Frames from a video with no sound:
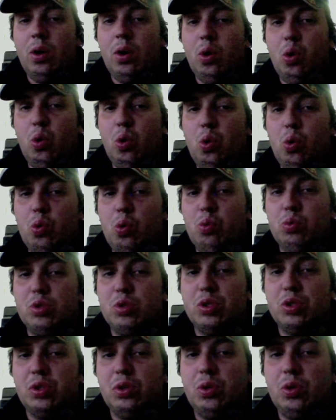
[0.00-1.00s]
who's
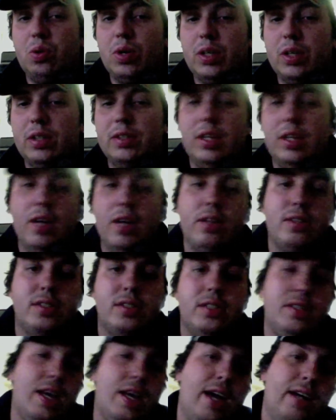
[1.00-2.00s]
going to tell us
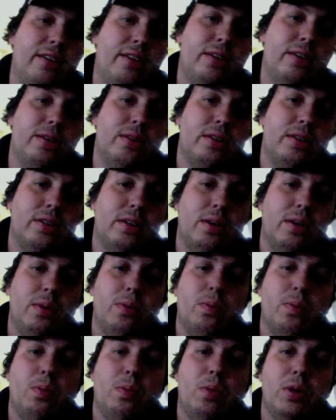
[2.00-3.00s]
exactly
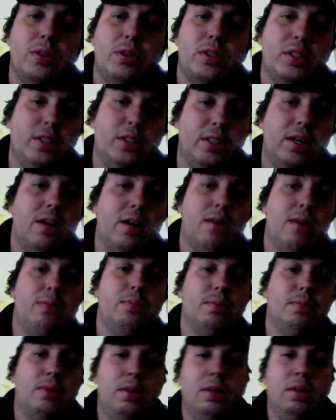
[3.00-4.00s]
what's going to come
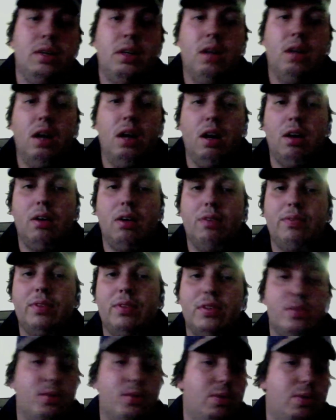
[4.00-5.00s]
of
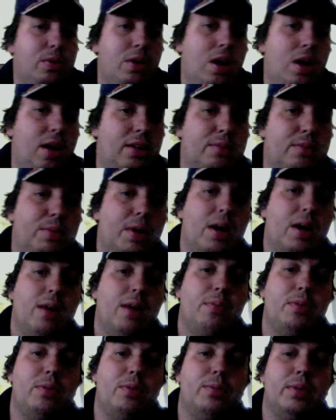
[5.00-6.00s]
this whole Occupy
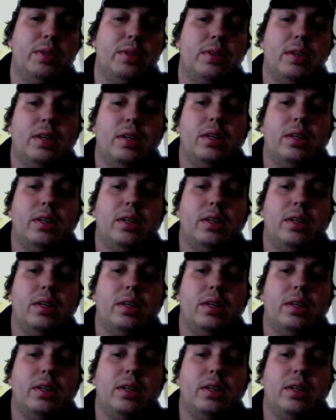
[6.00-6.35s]
movement thing.